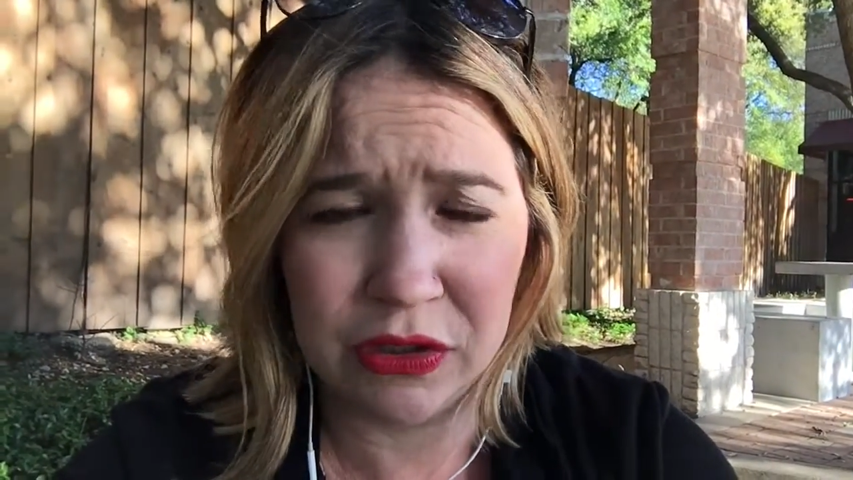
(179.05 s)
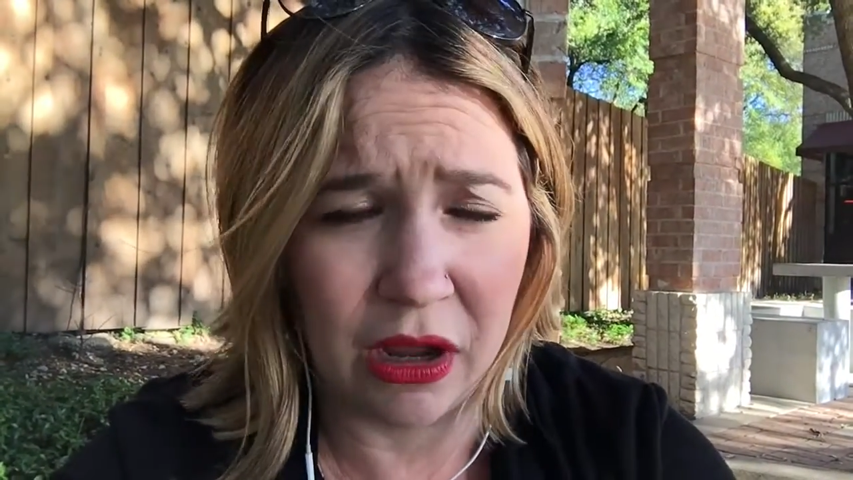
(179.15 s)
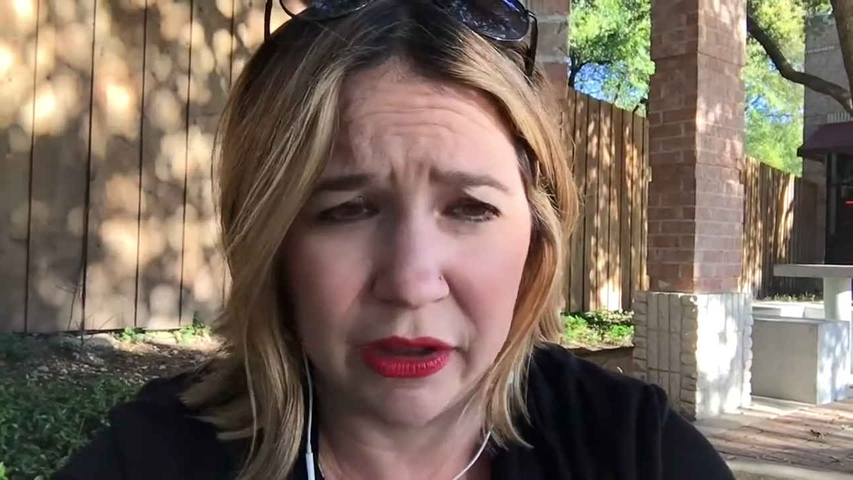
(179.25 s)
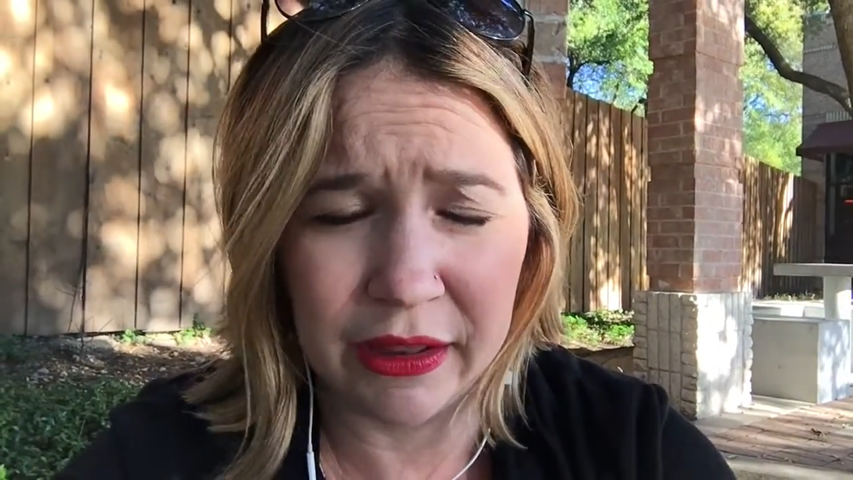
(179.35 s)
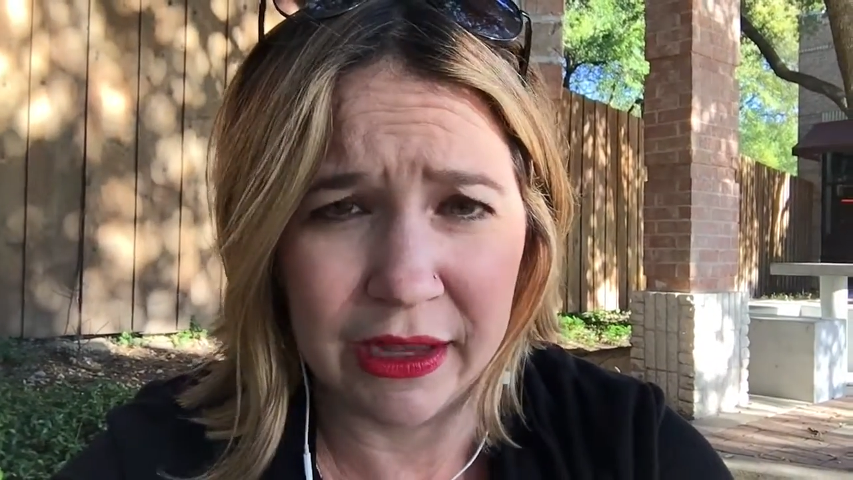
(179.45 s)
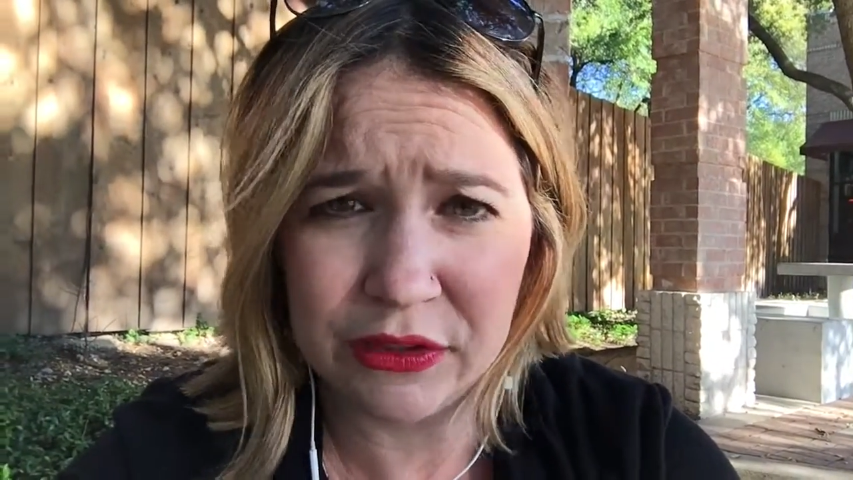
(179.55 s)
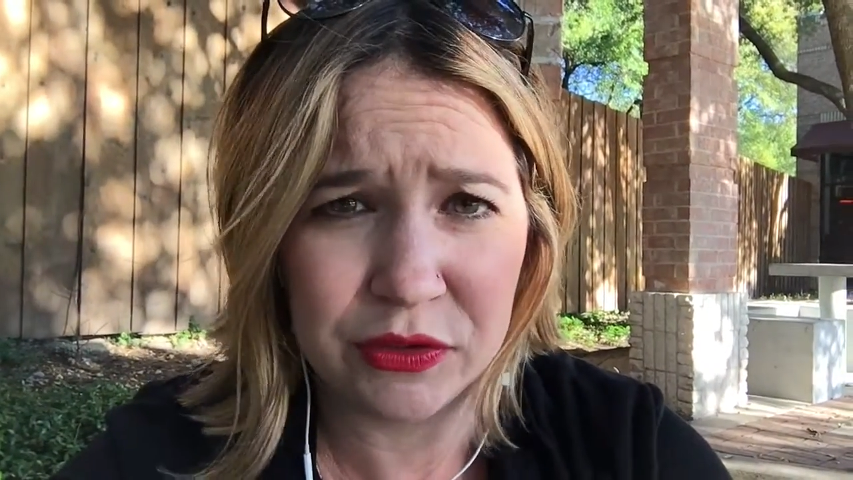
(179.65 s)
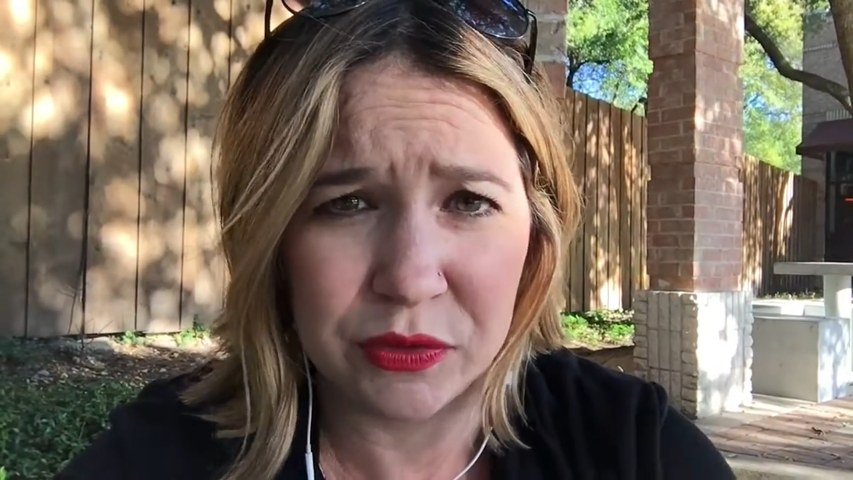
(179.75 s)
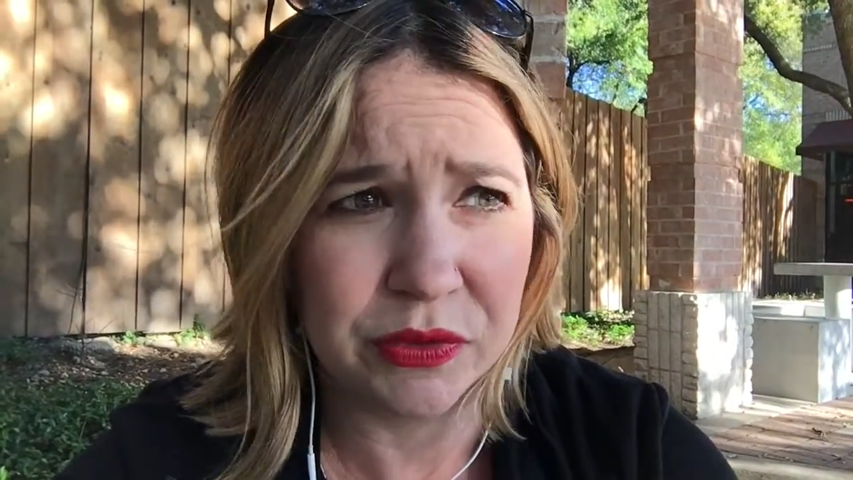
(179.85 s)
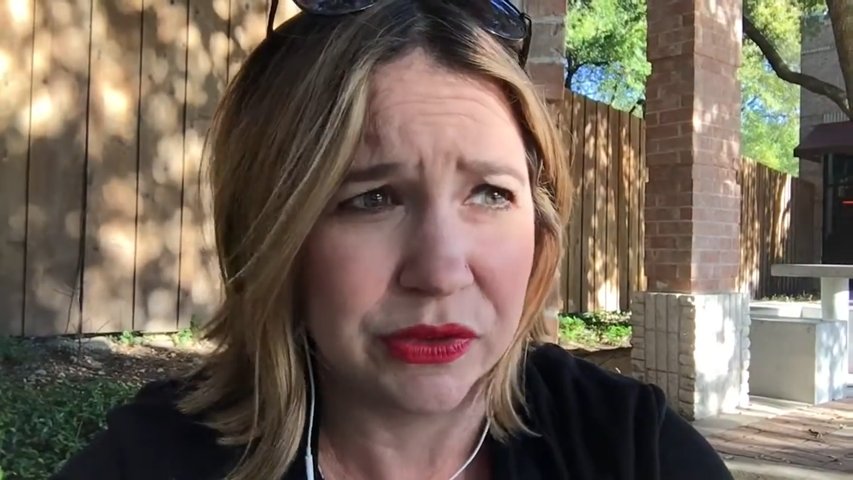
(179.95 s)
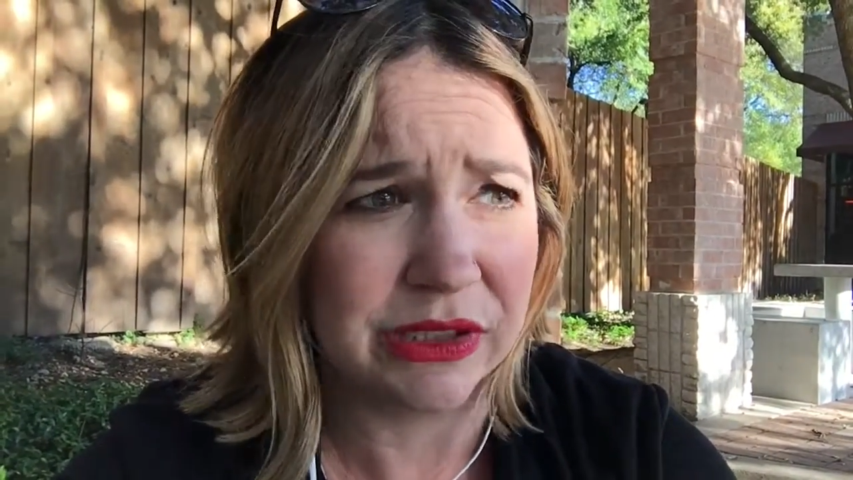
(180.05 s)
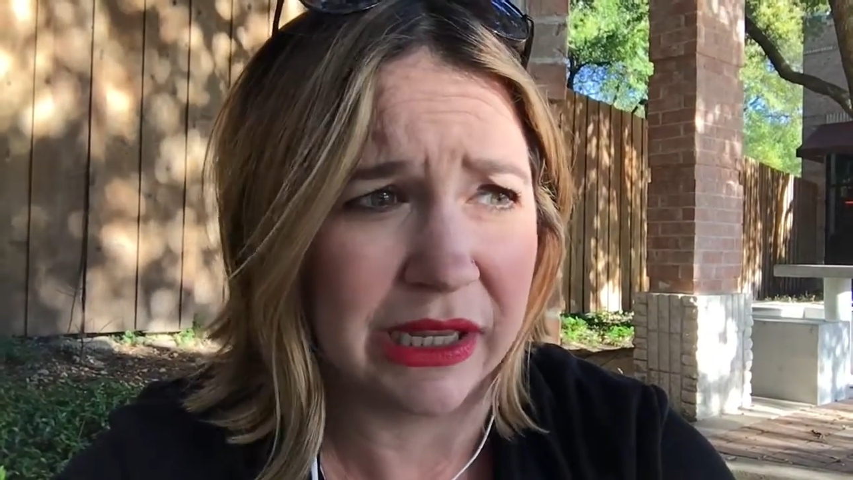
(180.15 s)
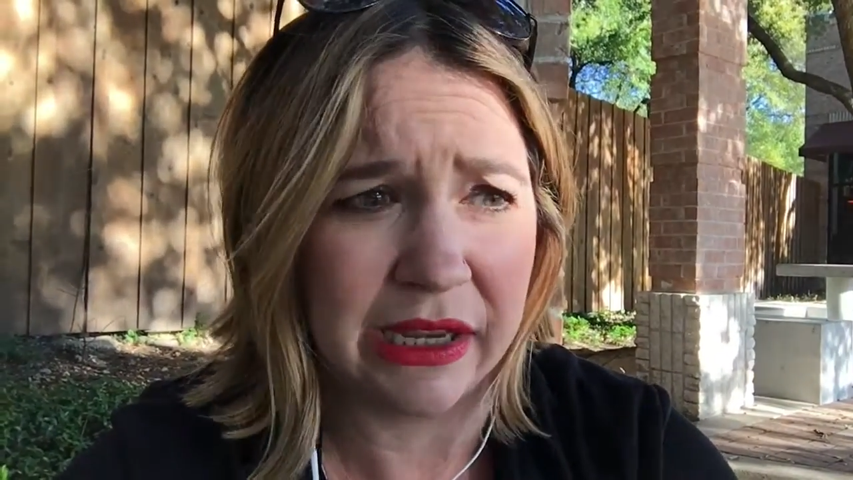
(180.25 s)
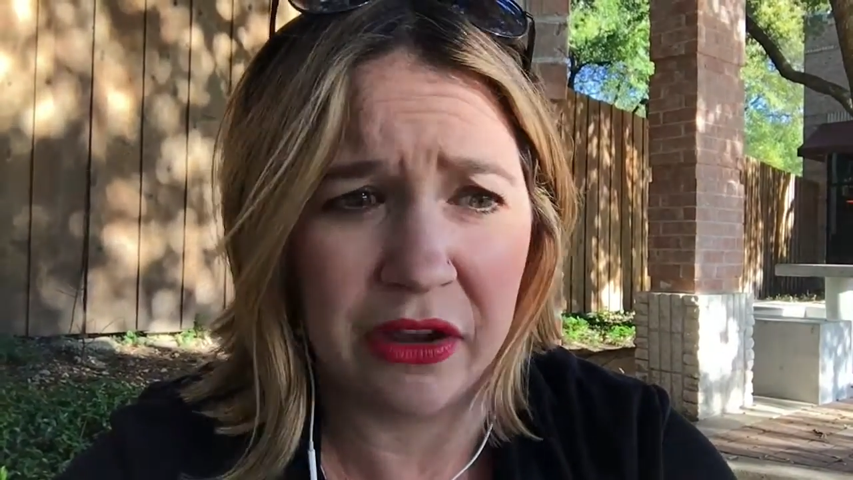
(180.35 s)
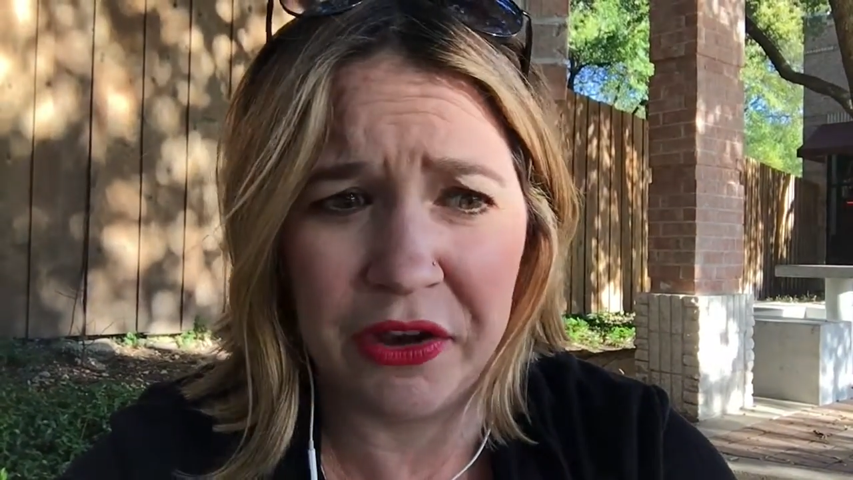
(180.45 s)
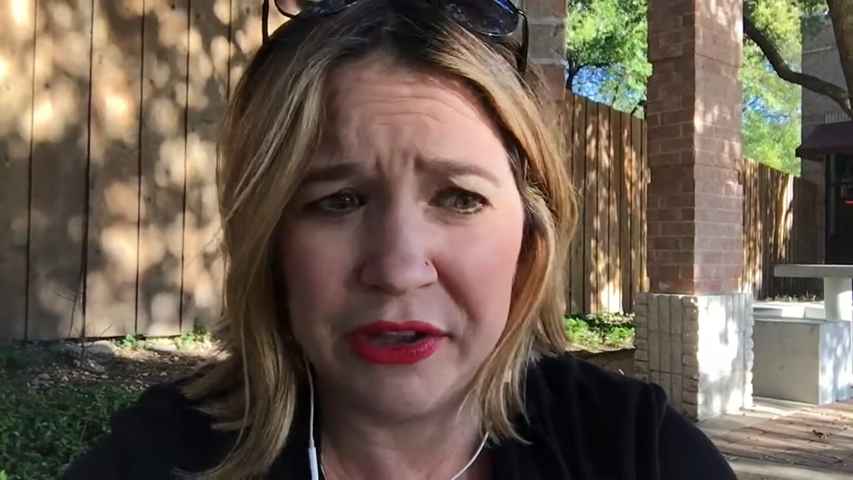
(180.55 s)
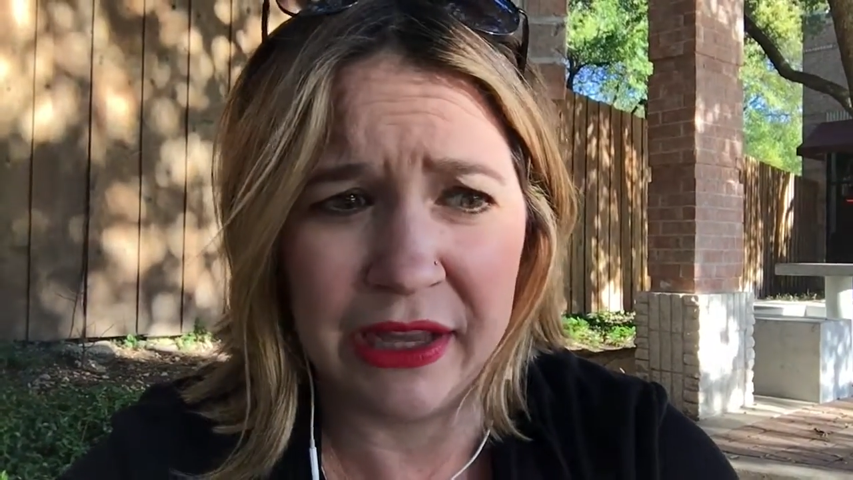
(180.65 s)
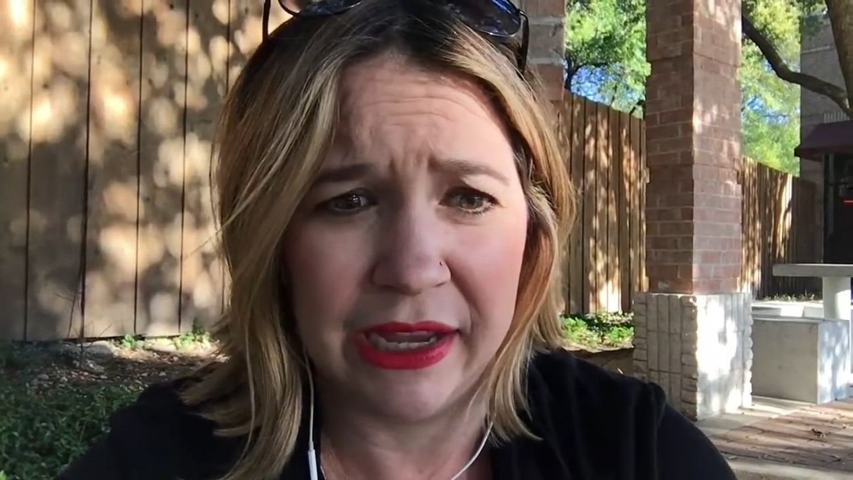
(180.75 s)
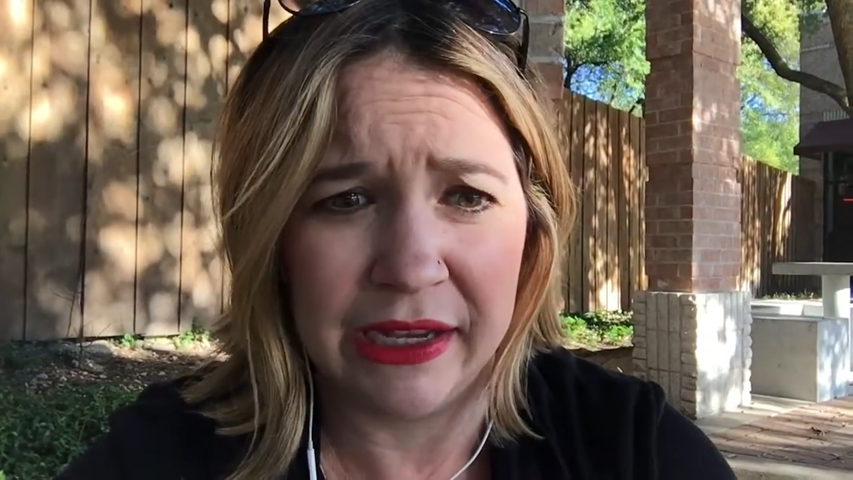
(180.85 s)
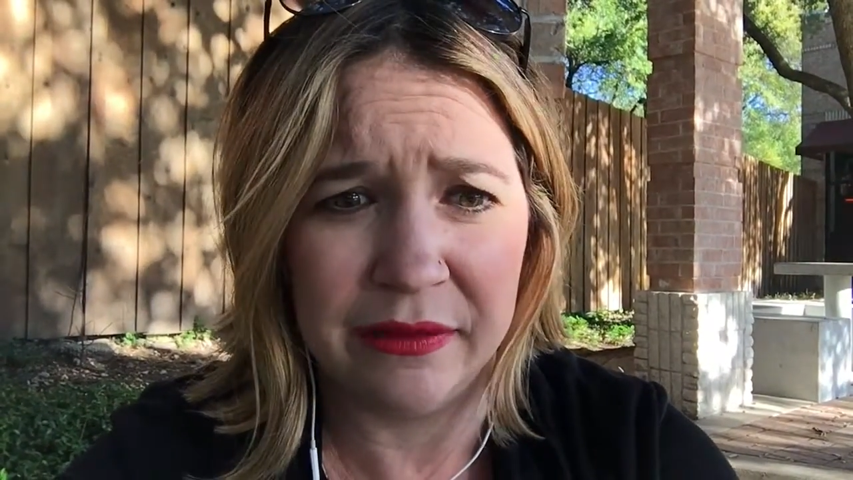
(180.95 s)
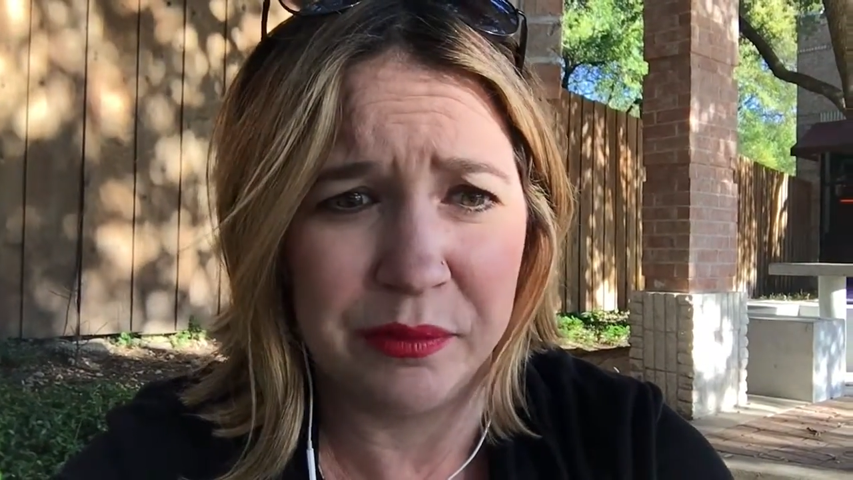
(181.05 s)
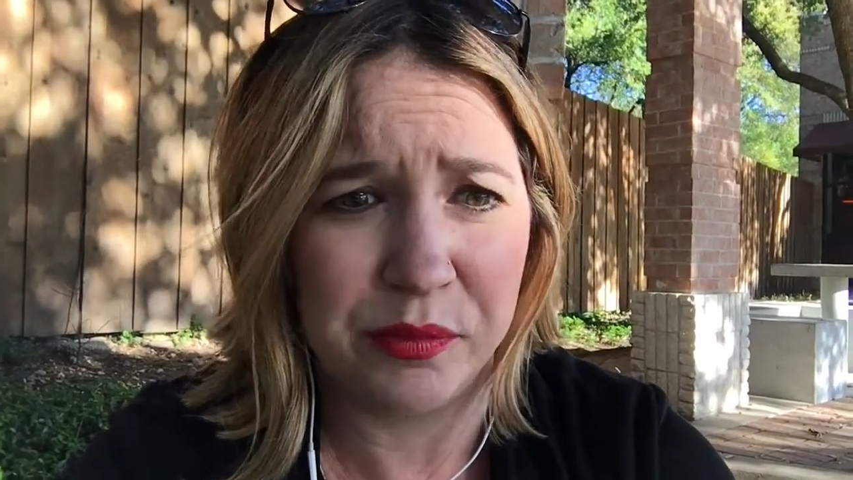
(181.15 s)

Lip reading: online tools like online